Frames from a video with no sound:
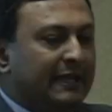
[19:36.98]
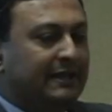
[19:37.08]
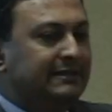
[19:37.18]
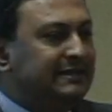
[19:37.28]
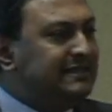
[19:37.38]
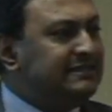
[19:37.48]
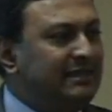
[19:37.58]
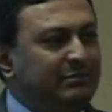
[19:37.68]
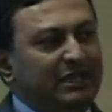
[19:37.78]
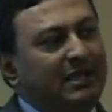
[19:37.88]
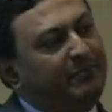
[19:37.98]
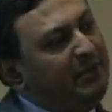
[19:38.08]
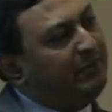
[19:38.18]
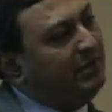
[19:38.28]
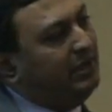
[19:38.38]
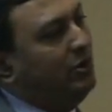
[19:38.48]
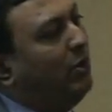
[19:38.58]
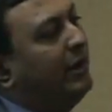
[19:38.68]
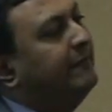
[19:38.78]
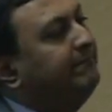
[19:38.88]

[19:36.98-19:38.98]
This is something that people ignore.